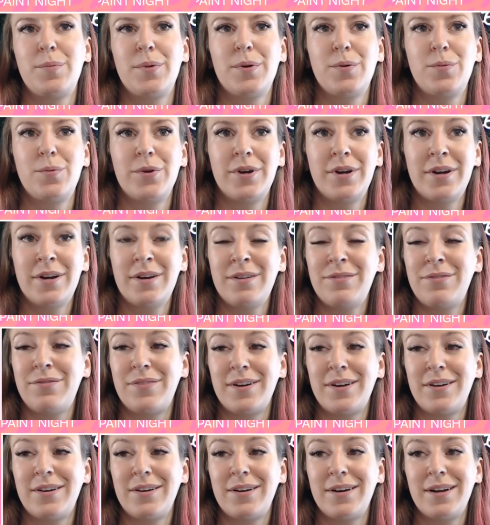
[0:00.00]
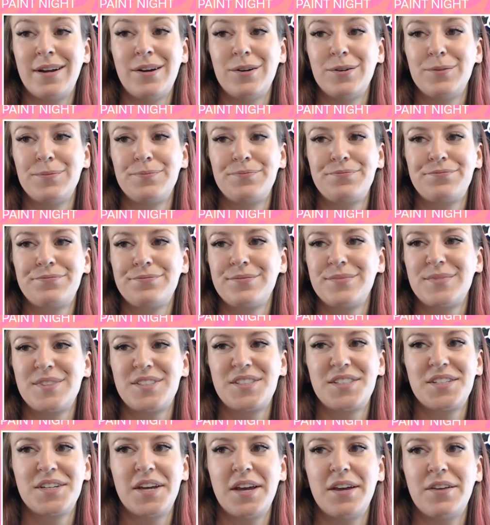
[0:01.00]
but we're going to figure it out
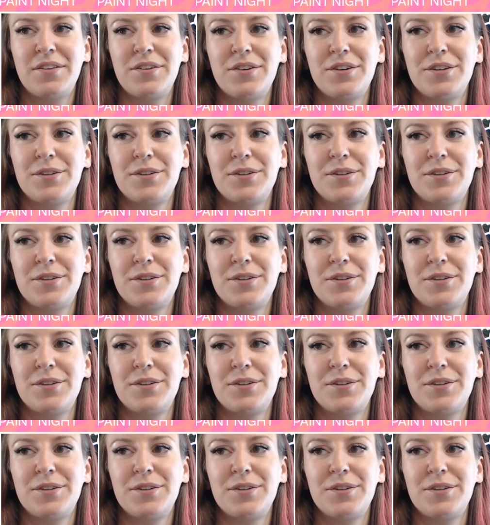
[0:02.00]
together.